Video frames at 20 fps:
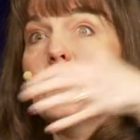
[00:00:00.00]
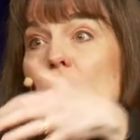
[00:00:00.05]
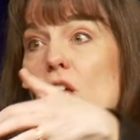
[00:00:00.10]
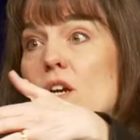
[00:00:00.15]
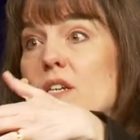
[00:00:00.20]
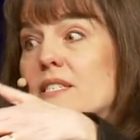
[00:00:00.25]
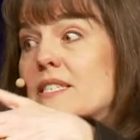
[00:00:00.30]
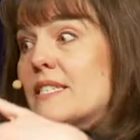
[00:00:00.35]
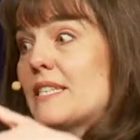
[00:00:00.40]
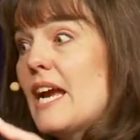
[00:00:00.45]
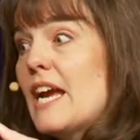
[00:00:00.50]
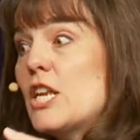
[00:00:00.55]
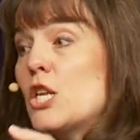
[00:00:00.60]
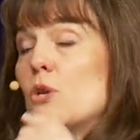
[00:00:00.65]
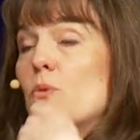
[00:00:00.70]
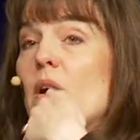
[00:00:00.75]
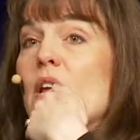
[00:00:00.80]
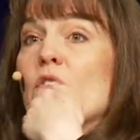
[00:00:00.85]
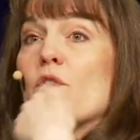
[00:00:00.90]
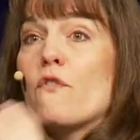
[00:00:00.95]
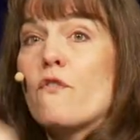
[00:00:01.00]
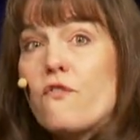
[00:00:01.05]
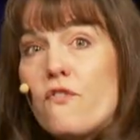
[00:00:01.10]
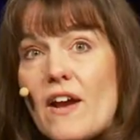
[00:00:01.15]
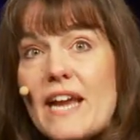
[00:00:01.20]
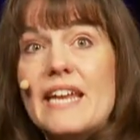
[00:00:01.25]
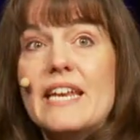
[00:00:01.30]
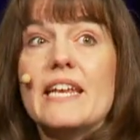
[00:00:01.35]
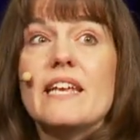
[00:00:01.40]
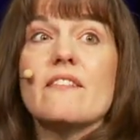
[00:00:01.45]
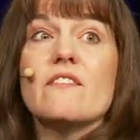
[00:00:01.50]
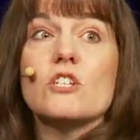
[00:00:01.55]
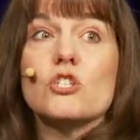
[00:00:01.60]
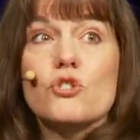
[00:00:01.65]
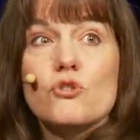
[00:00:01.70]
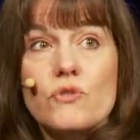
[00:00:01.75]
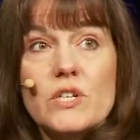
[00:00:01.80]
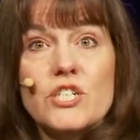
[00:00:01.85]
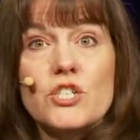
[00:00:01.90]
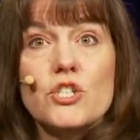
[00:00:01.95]
alongside you and fight in the
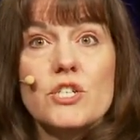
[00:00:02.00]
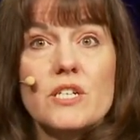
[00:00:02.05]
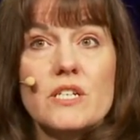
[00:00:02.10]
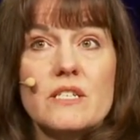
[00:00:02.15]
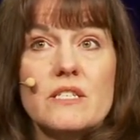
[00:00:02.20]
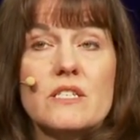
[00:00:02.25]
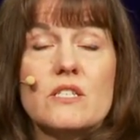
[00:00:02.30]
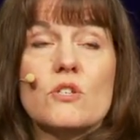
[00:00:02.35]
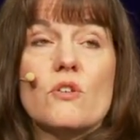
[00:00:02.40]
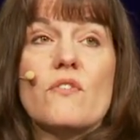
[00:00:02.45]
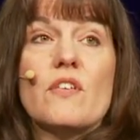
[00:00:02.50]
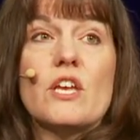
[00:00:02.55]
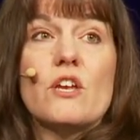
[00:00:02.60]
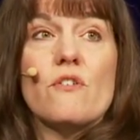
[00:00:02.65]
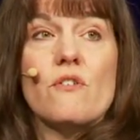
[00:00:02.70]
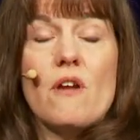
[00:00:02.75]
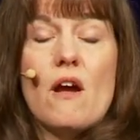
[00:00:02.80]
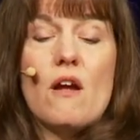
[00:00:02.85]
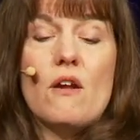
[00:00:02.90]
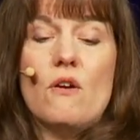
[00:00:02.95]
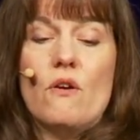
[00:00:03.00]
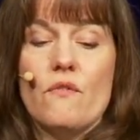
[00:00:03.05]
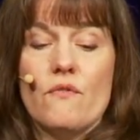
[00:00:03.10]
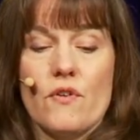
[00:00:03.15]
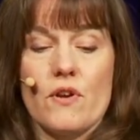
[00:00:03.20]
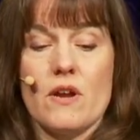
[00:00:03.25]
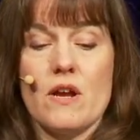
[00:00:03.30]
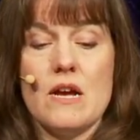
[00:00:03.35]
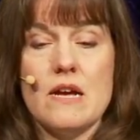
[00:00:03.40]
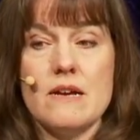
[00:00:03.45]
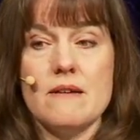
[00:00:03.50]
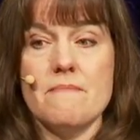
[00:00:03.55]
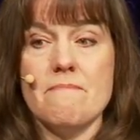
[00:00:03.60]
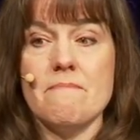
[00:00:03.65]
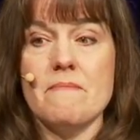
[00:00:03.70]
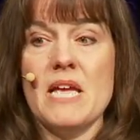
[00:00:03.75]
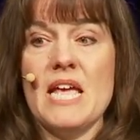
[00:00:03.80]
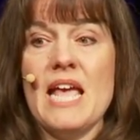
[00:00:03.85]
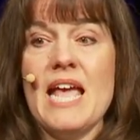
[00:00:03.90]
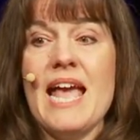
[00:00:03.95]
trenches so that you're not overcome.